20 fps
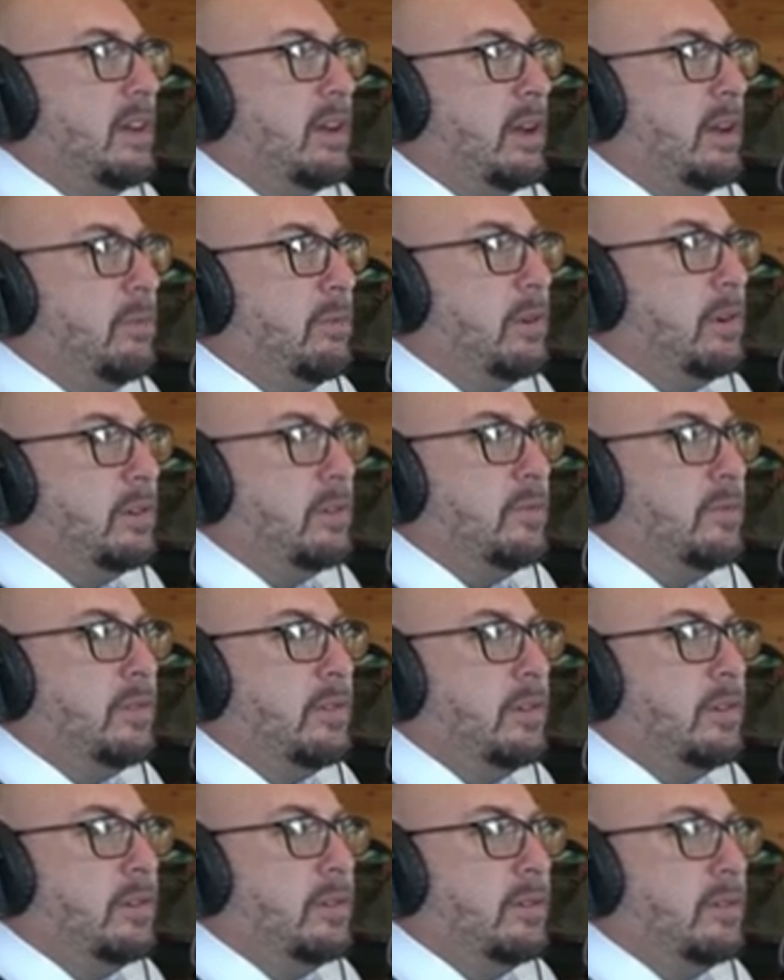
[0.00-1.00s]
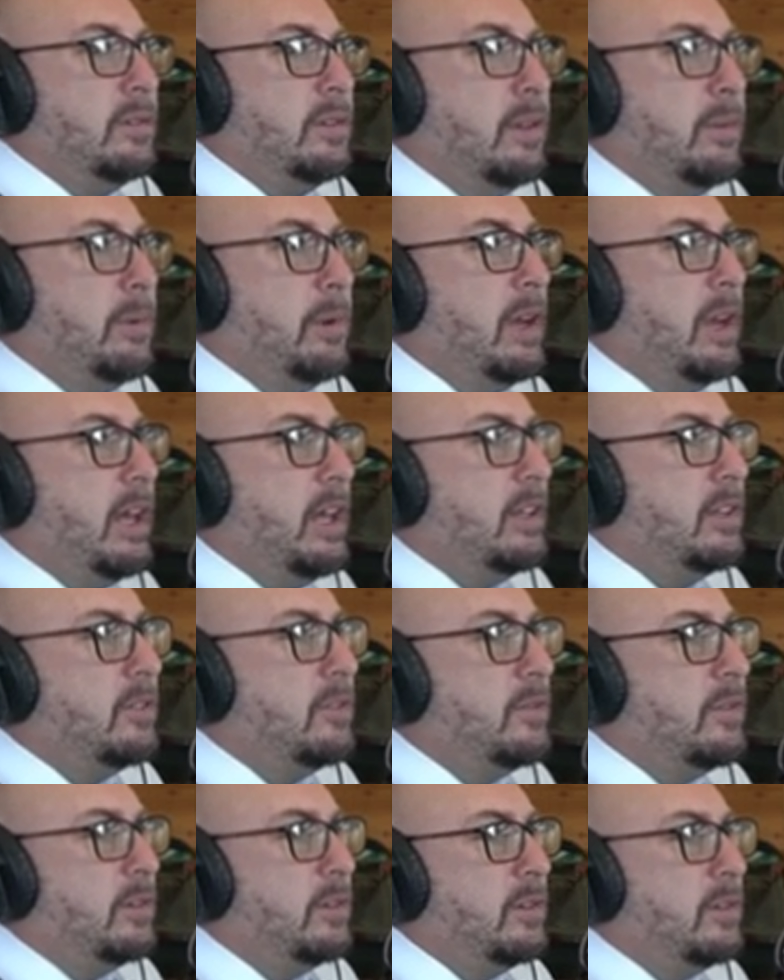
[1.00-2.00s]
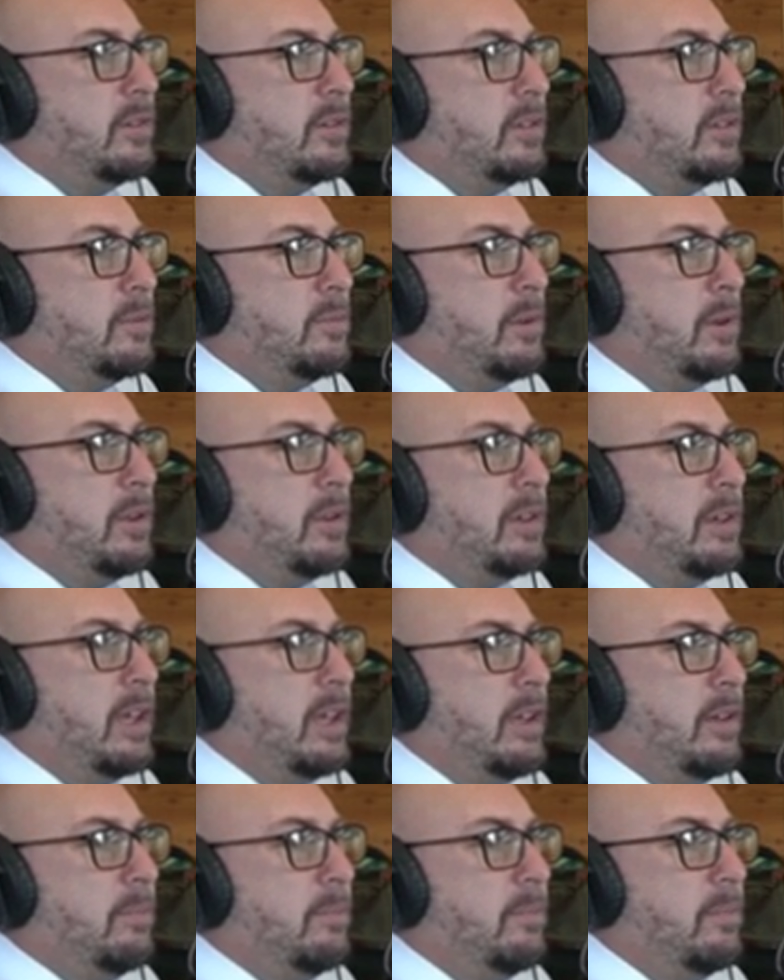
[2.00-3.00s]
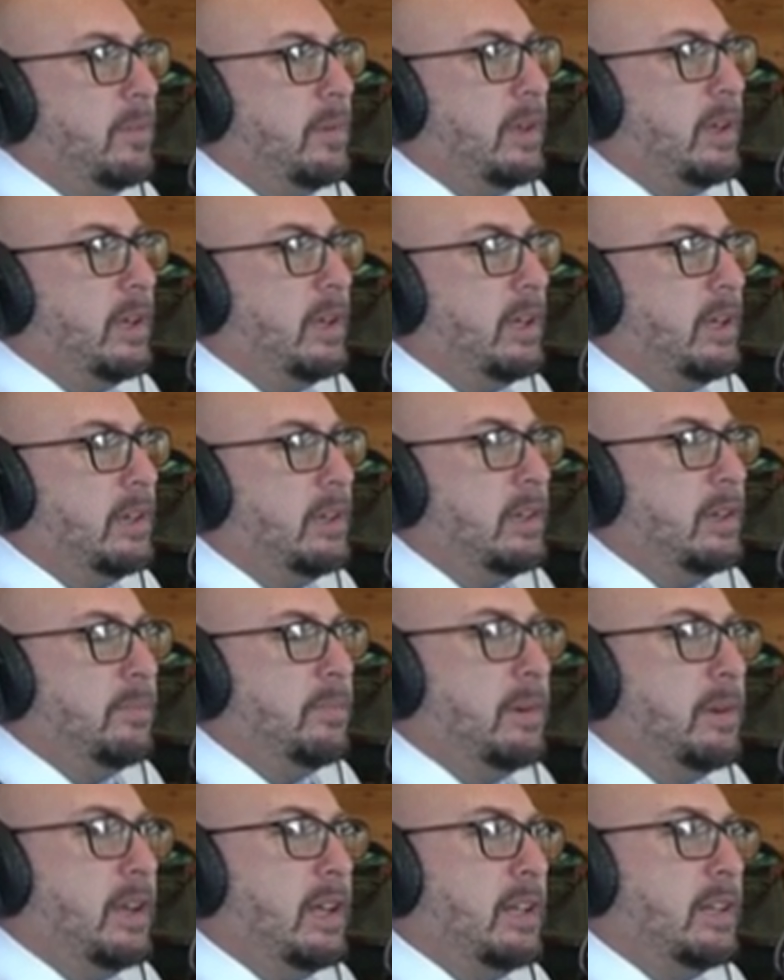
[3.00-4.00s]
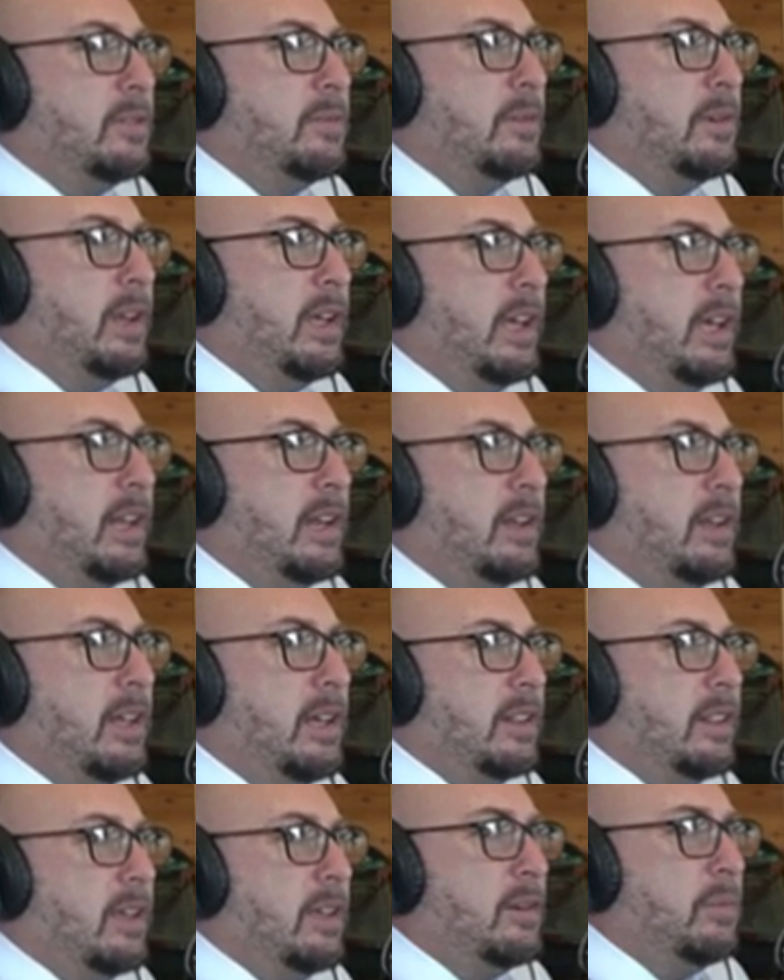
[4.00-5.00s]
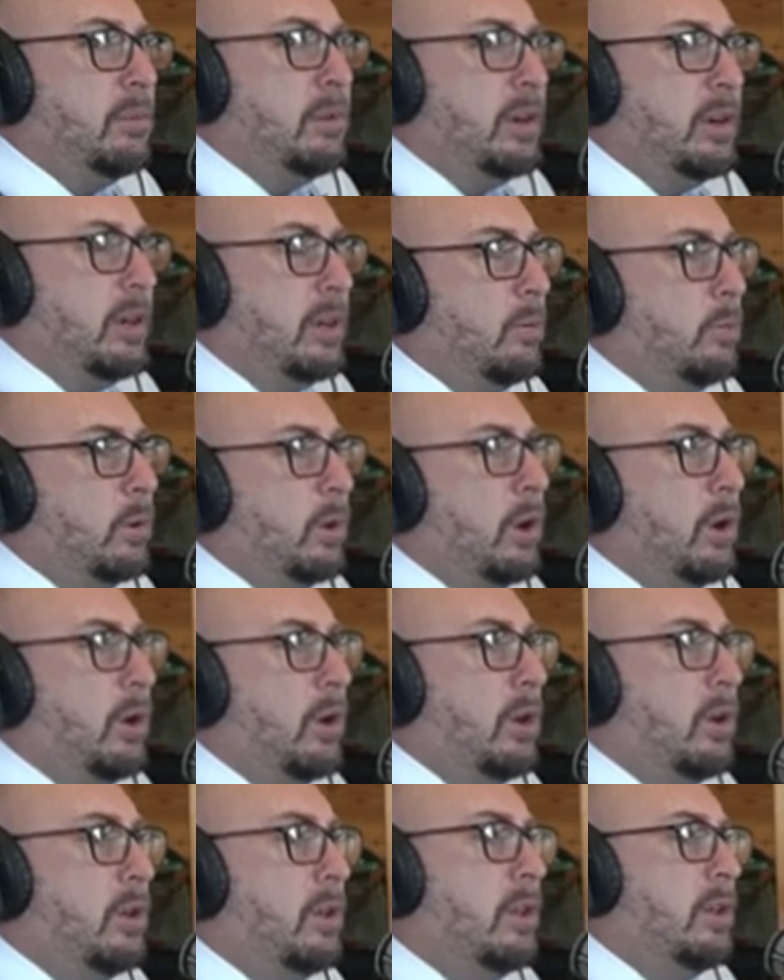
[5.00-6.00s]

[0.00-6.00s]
worked for Dippin' Dots for a small time. Dippin' Dots would have had, like, they had brought in raw,